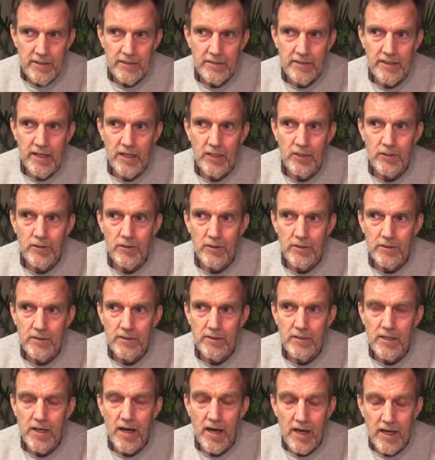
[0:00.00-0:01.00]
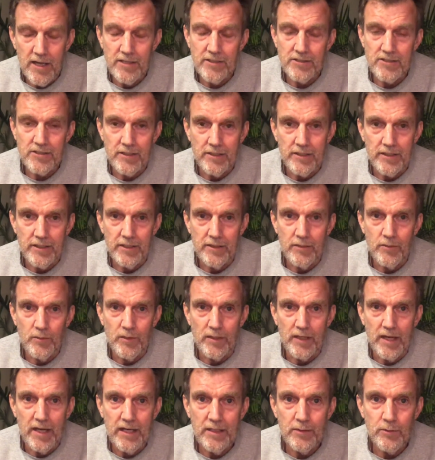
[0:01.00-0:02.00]
Now, honestly,
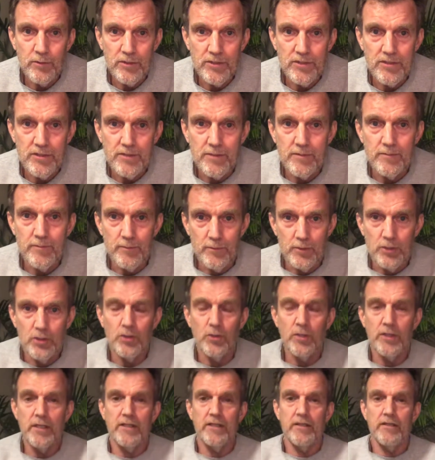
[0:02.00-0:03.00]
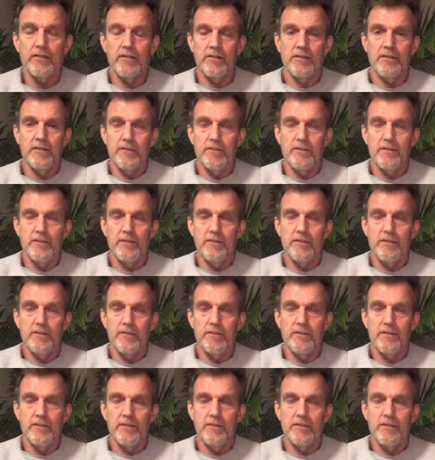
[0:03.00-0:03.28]
when I was doing